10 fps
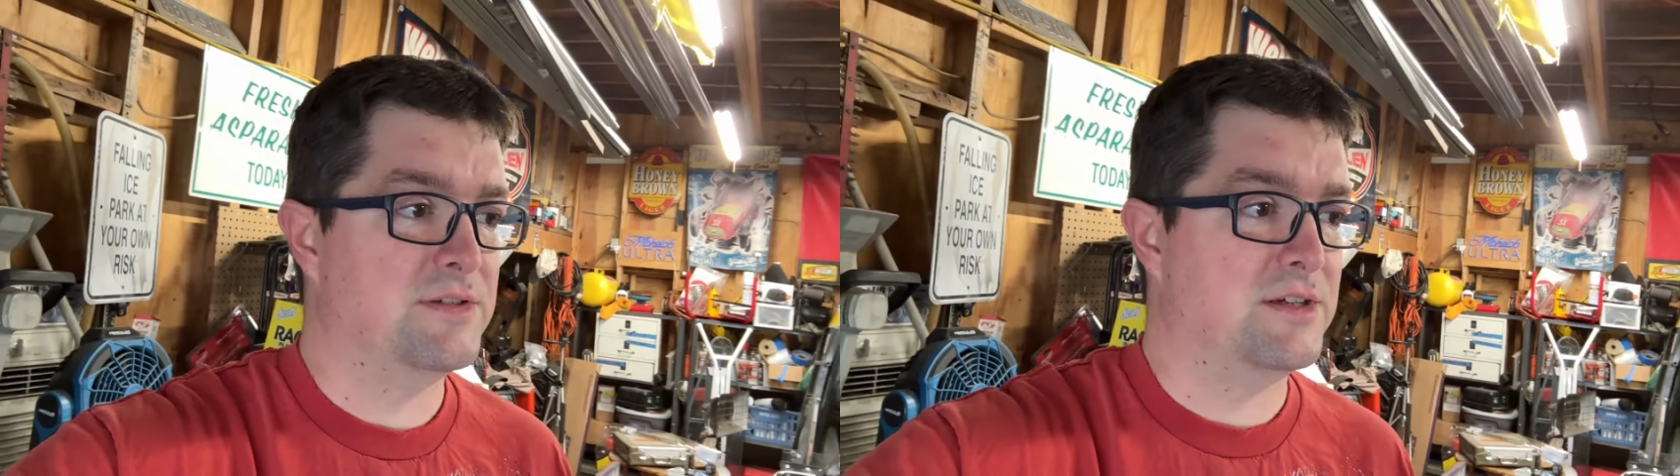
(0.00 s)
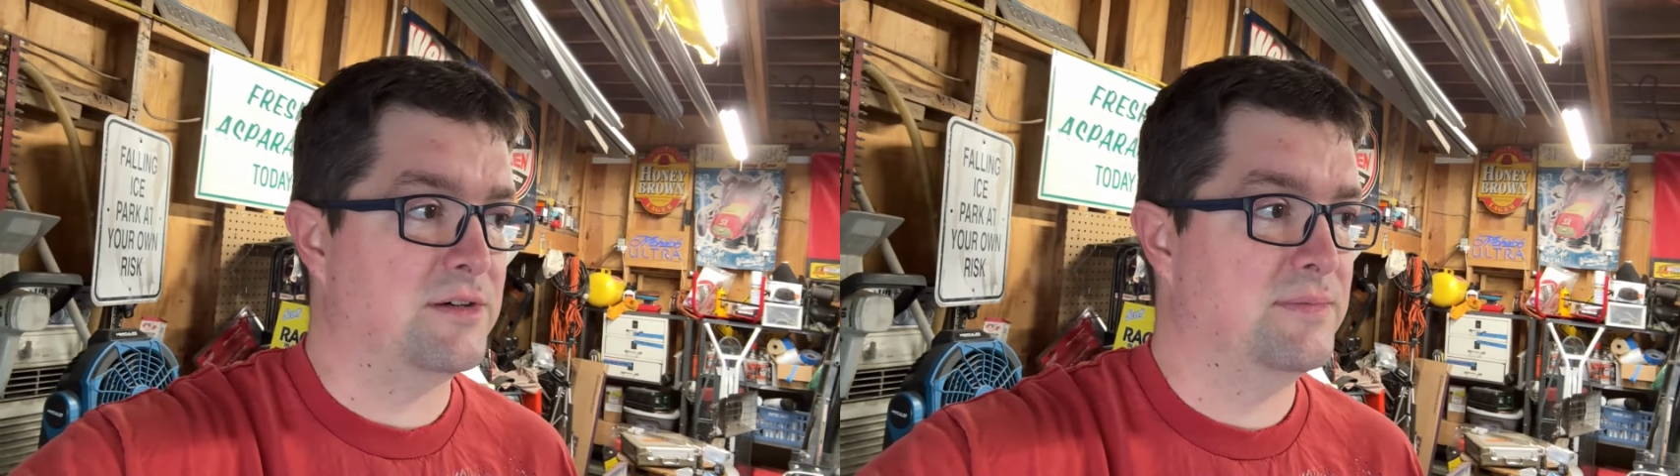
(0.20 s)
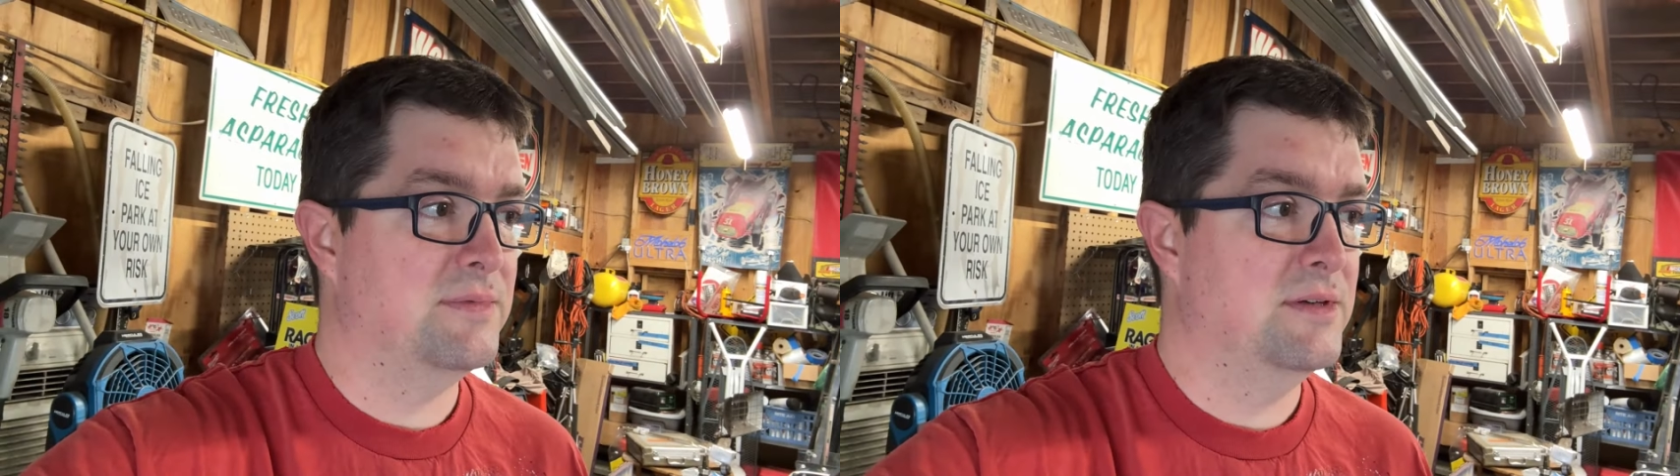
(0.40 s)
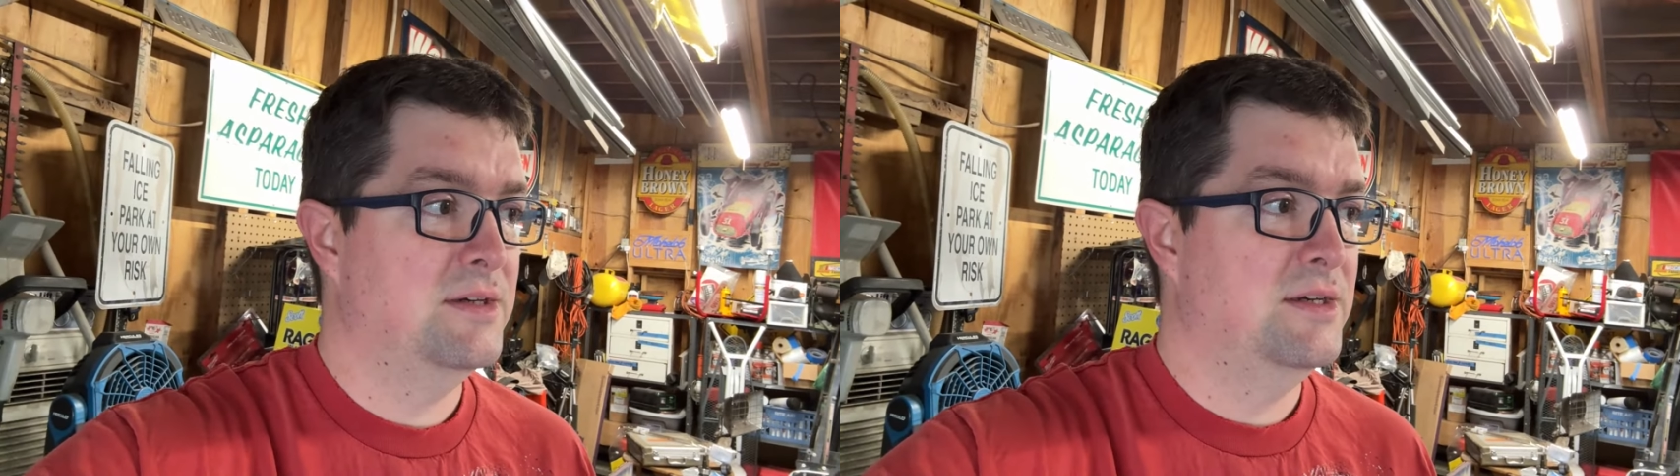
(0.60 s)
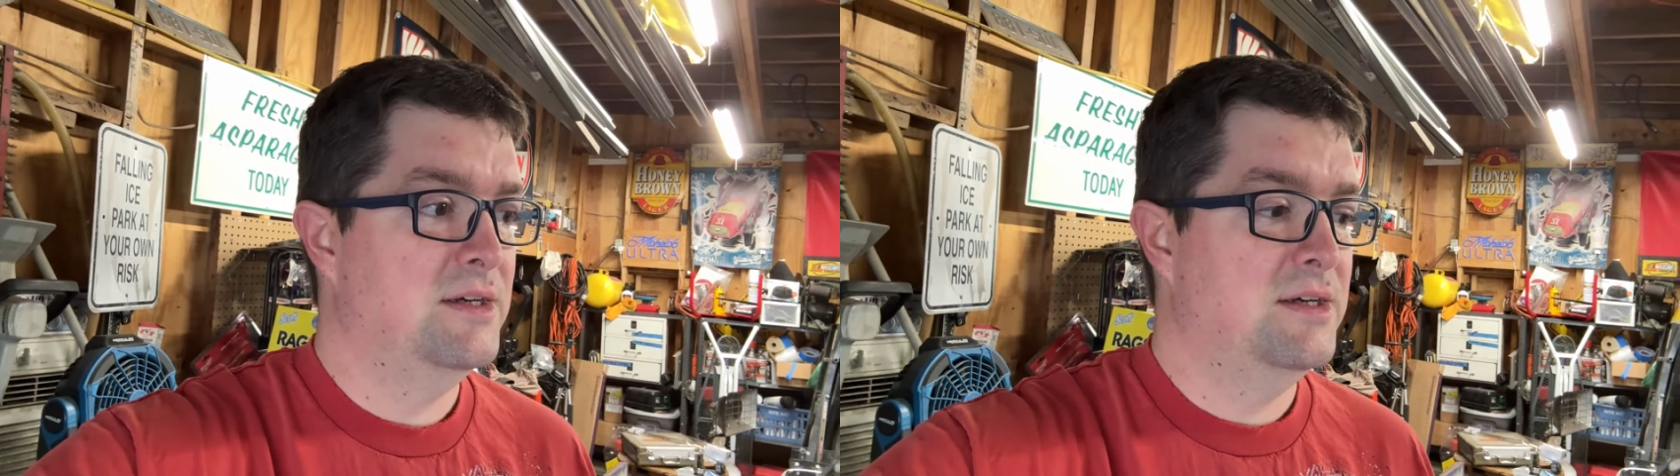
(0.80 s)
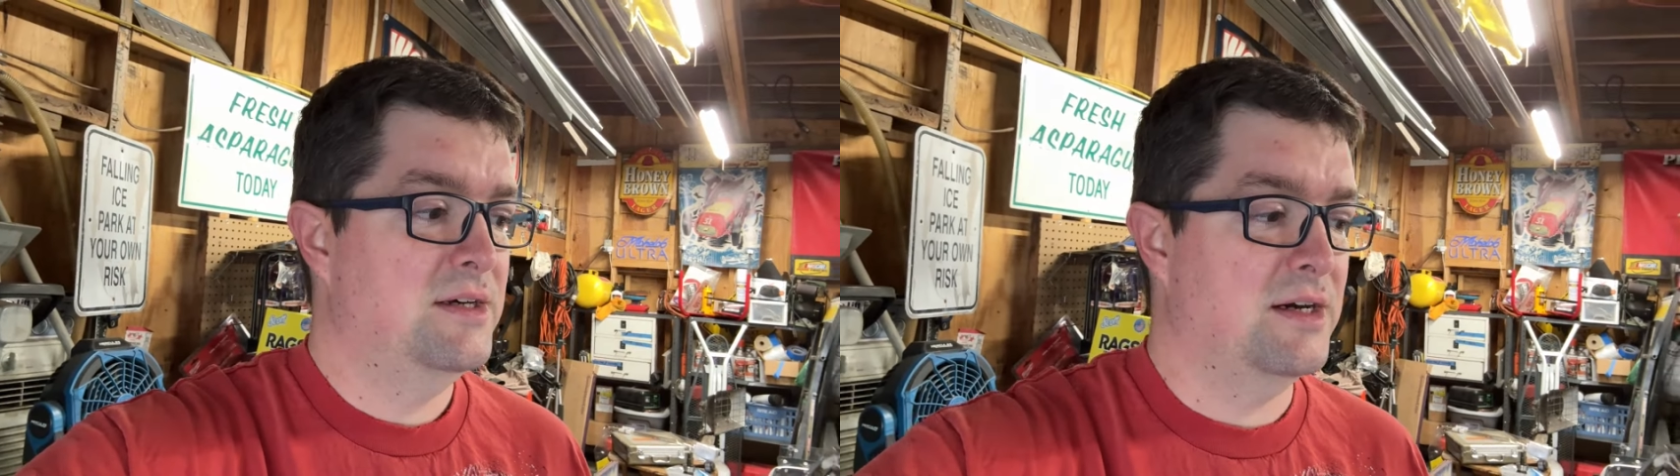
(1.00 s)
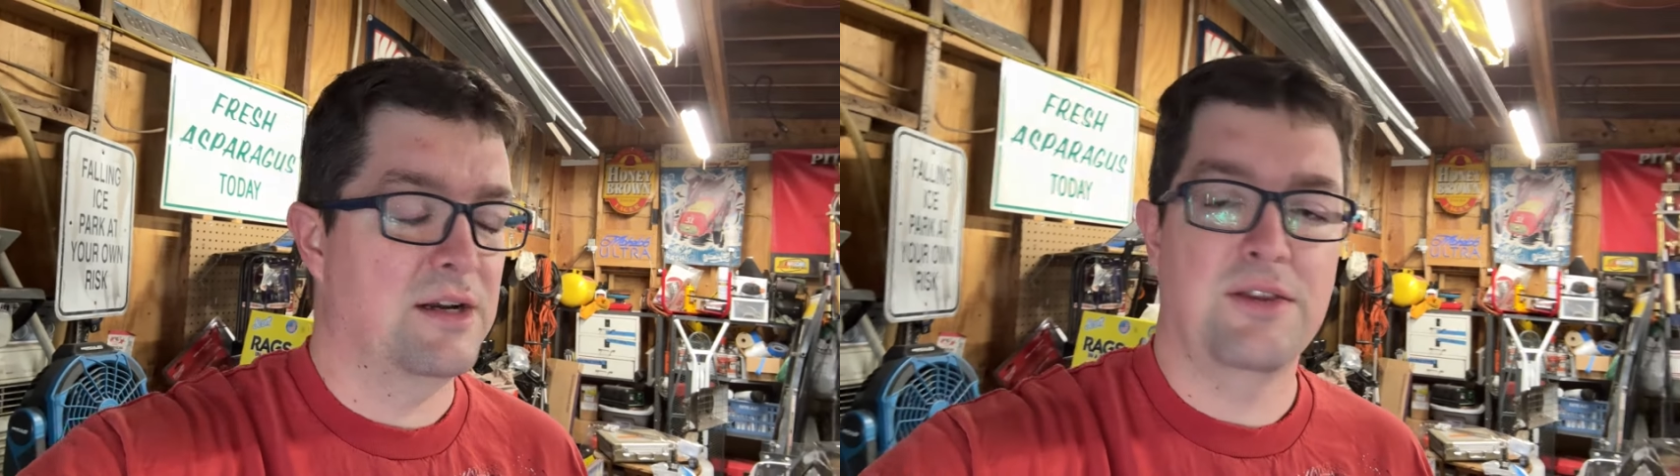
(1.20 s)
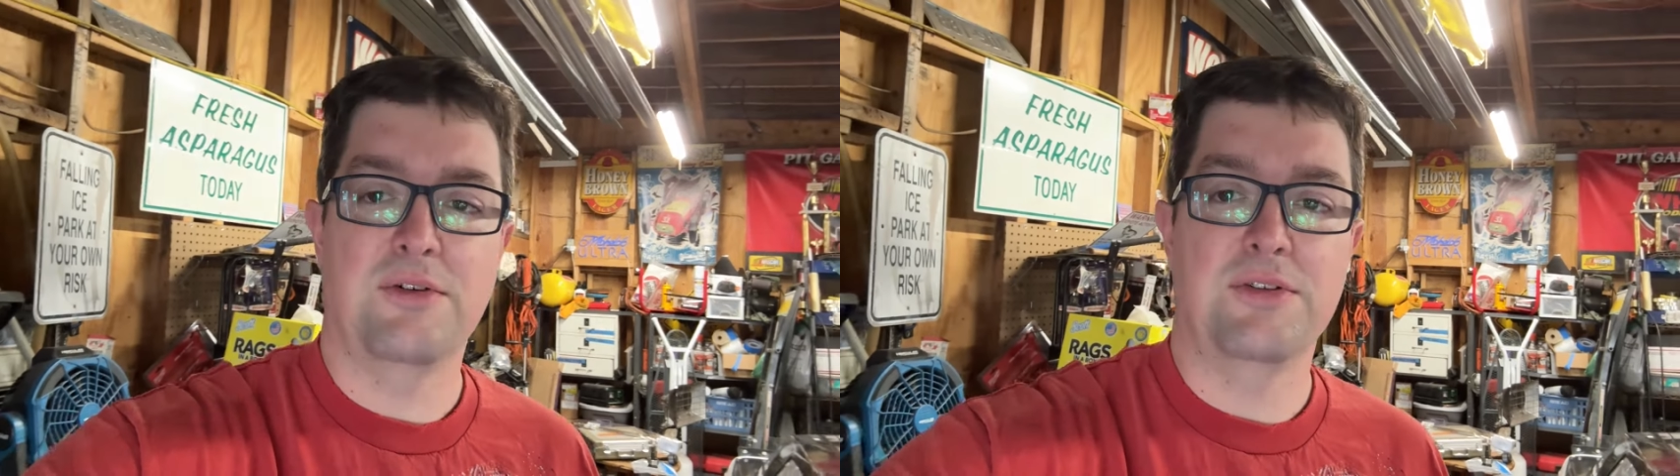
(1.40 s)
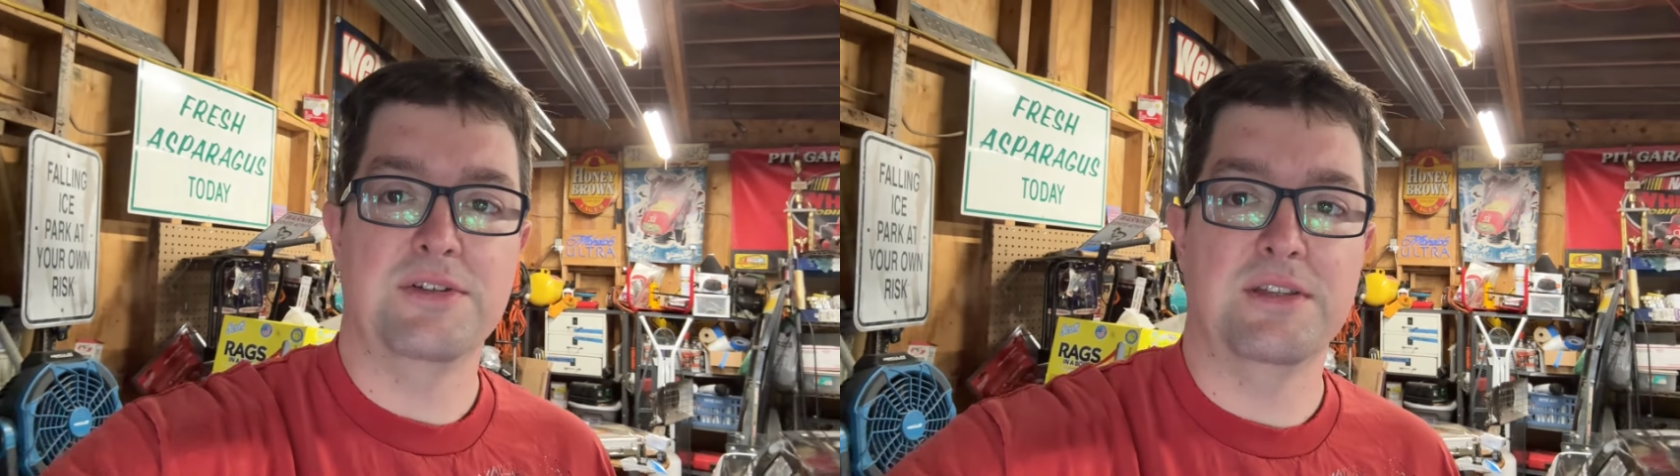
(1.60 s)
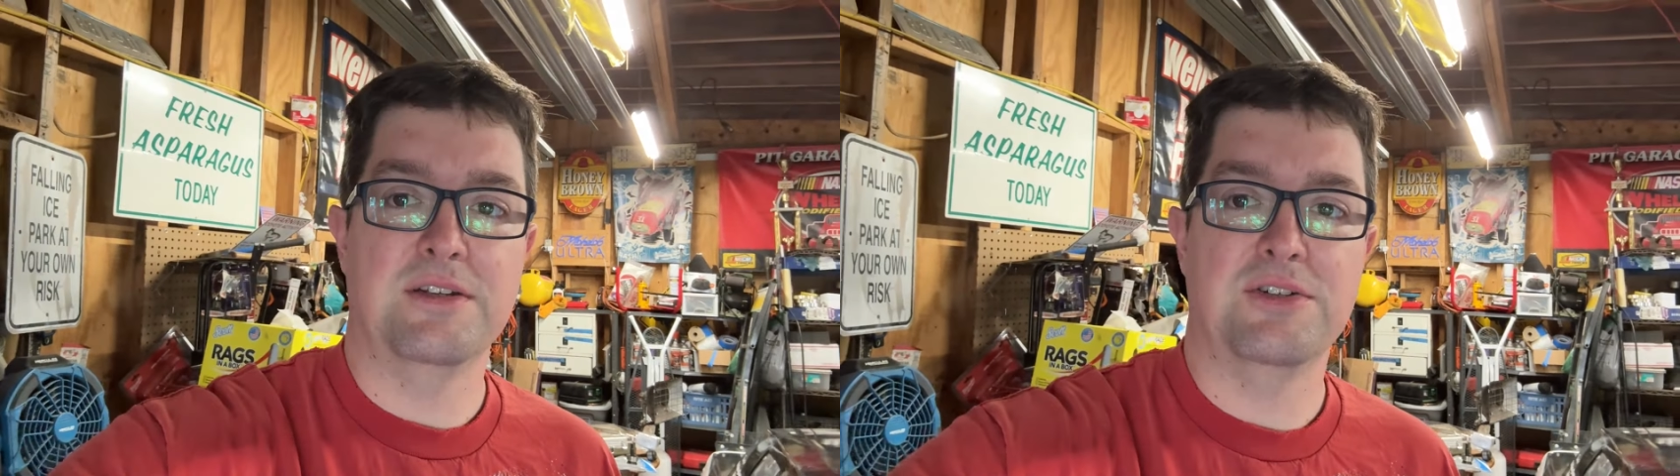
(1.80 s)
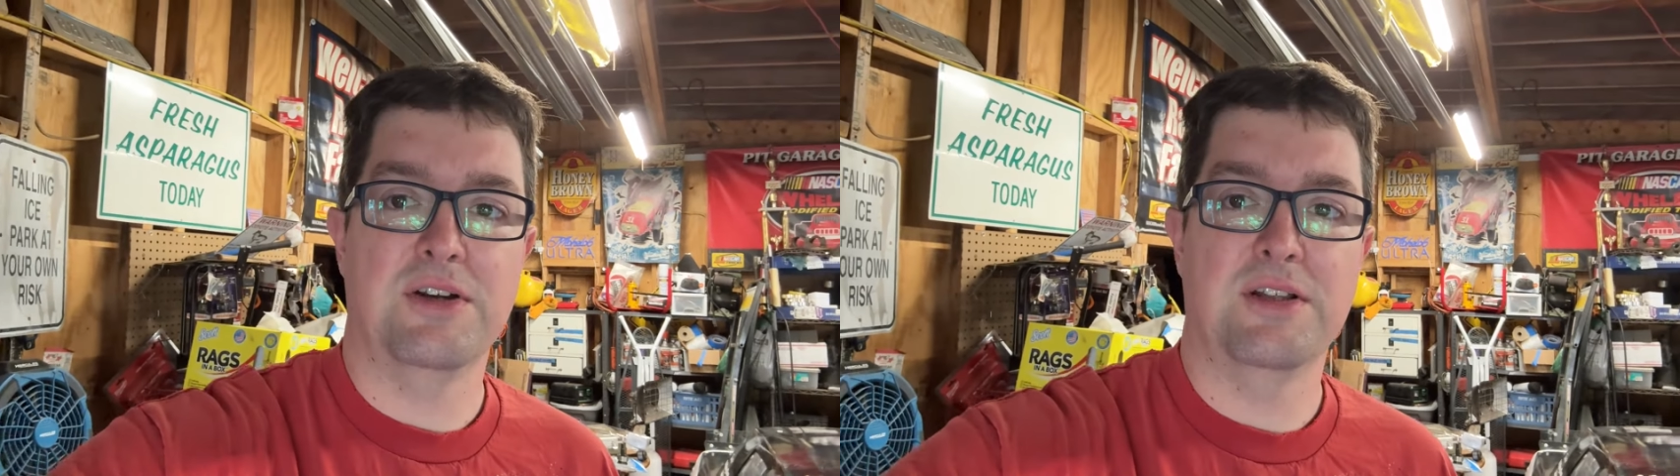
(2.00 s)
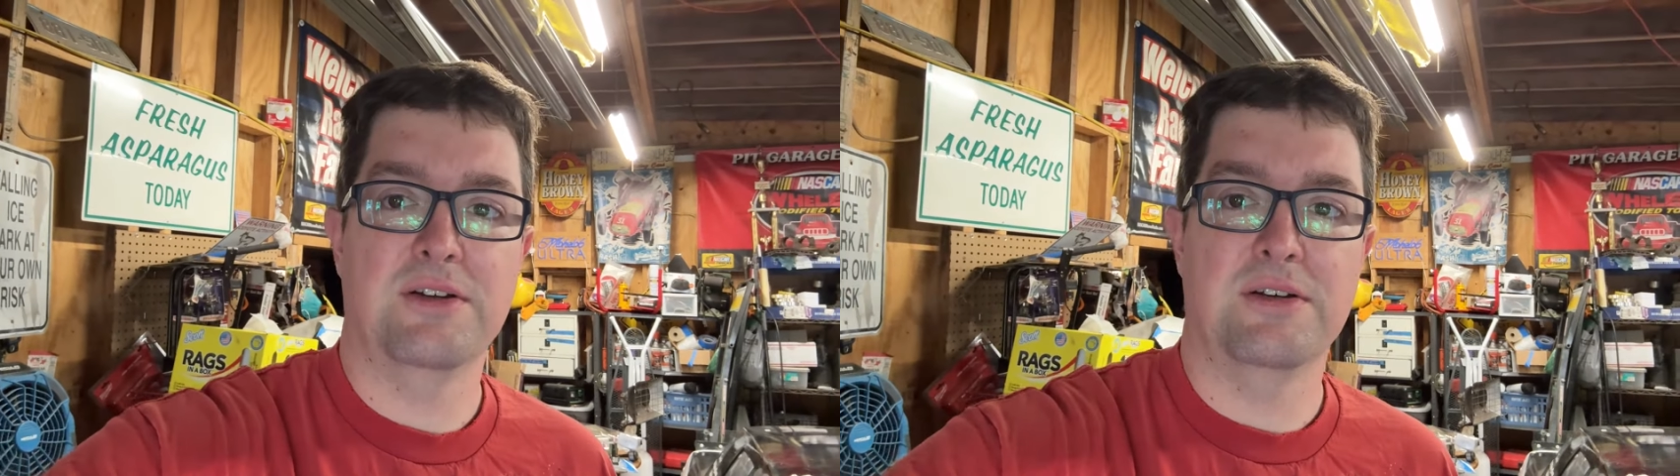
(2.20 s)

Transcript: So I'm going to throw this in the trailer